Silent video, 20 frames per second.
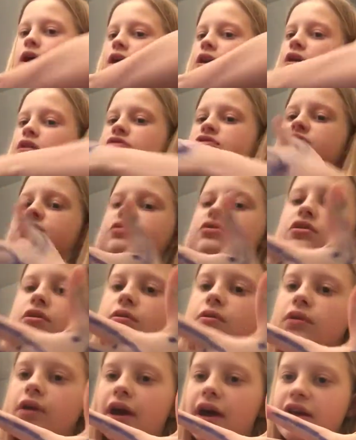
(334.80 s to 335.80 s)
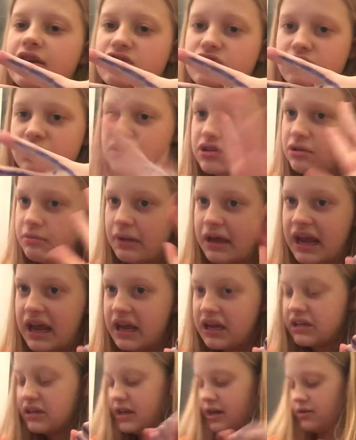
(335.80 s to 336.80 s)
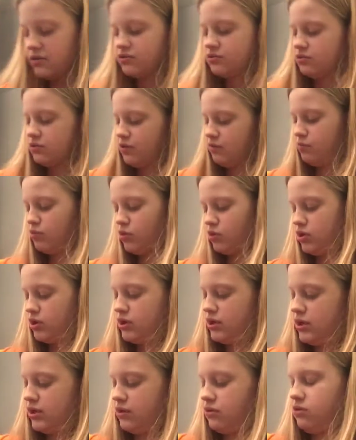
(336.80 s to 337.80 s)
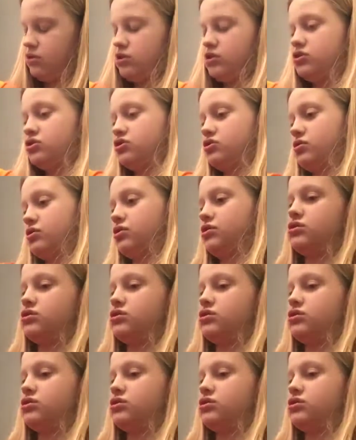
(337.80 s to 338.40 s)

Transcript: And also don't ask what's on my hand. I was really bored in English, so